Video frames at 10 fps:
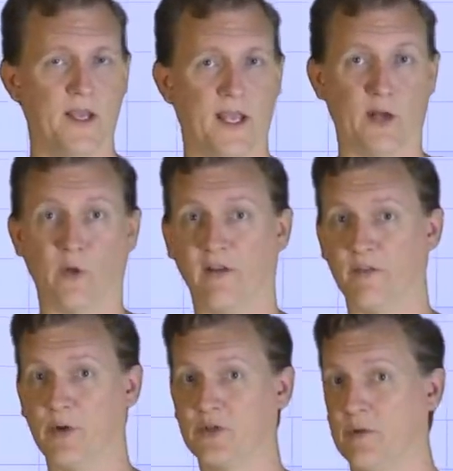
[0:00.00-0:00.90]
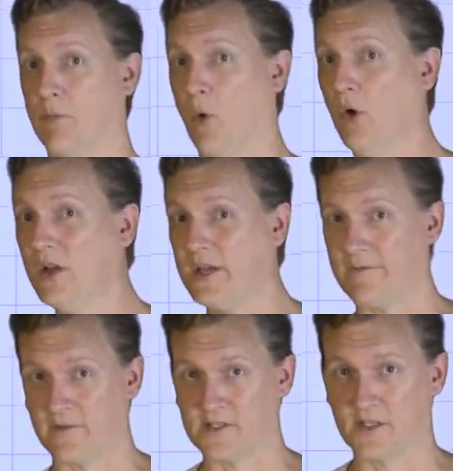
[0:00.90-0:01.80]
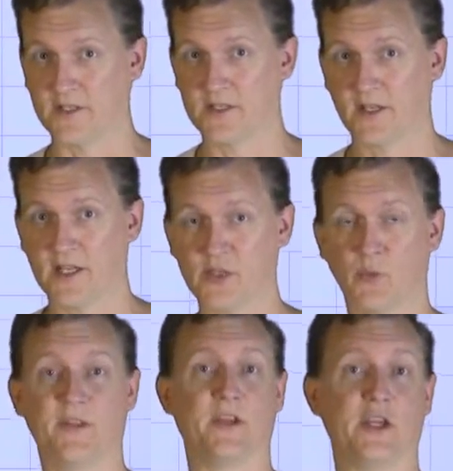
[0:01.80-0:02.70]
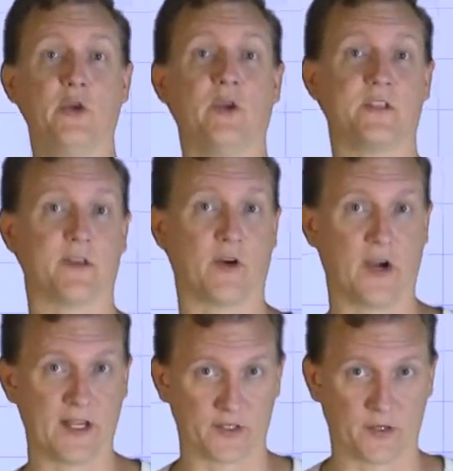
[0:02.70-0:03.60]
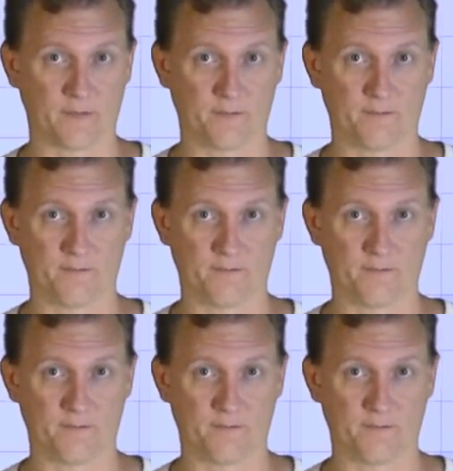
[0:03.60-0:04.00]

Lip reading: And one of the most important differences is with the units of our answer.